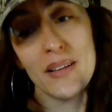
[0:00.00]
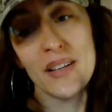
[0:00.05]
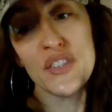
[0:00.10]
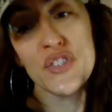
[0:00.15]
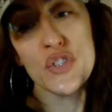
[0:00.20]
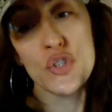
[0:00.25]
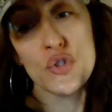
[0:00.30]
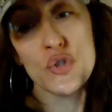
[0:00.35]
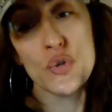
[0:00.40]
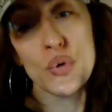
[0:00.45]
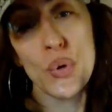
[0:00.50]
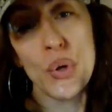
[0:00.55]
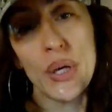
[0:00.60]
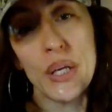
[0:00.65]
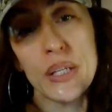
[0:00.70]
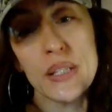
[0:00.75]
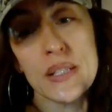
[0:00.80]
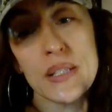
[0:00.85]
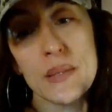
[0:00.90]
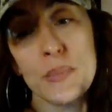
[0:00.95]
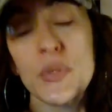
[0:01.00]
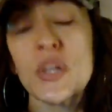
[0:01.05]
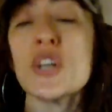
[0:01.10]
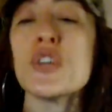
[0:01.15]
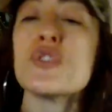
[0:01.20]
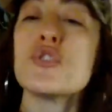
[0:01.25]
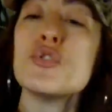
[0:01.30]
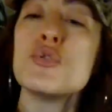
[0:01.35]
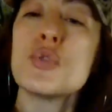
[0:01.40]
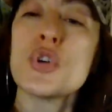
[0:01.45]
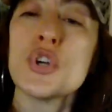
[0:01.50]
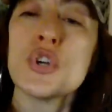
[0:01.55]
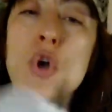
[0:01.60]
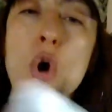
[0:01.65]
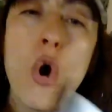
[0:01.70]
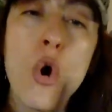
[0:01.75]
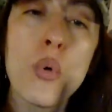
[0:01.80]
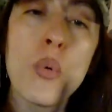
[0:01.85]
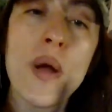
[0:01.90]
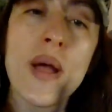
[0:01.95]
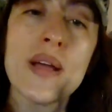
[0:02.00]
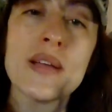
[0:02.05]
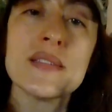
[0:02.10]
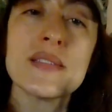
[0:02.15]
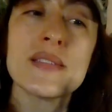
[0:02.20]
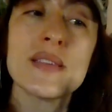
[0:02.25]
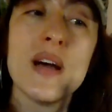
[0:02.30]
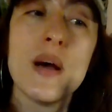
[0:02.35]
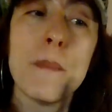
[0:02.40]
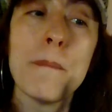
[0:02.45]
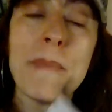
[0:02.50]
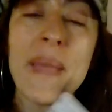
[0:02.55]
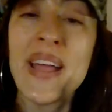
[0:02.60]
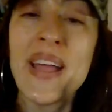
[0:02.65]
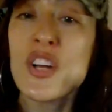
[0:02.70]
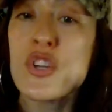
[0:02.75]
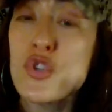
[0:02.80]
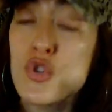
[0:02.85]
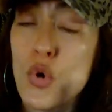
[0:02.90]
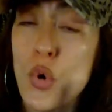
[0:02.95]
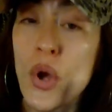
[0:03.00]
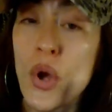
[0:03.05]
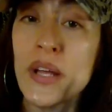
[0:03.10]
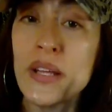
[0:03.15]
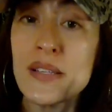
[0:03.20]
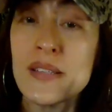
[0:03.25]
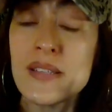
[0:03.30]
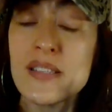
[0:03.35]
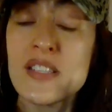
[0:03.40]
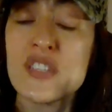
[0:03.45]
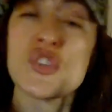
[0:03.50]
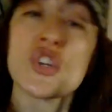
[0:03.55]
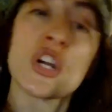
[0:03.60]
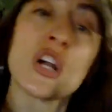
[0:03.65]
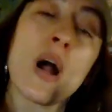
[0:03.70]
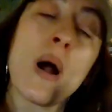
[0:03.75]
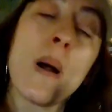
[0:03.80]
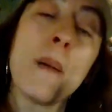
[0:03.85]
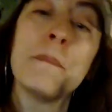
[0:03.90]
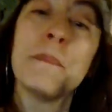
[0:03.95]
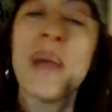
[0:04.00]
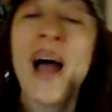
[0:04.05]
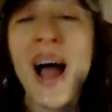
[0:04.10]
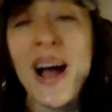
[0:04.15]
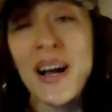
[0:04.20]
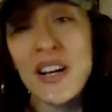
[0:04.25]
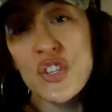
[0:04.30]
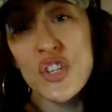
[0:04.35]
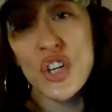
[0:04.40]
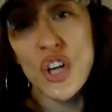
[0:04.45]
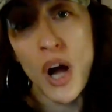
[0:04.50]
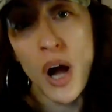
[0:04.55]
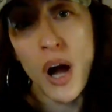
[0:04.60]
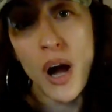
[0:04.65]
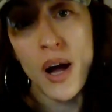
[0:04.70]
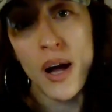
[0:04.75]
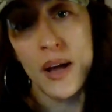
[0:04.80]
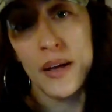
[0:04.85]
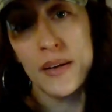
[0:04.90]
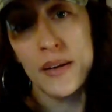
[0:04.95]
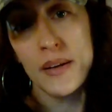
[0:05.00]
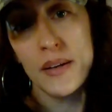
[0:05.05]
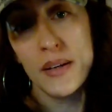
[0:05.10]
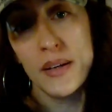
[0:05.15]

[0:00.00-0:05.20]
It's a choice. Because you can always make a choice to come back to God.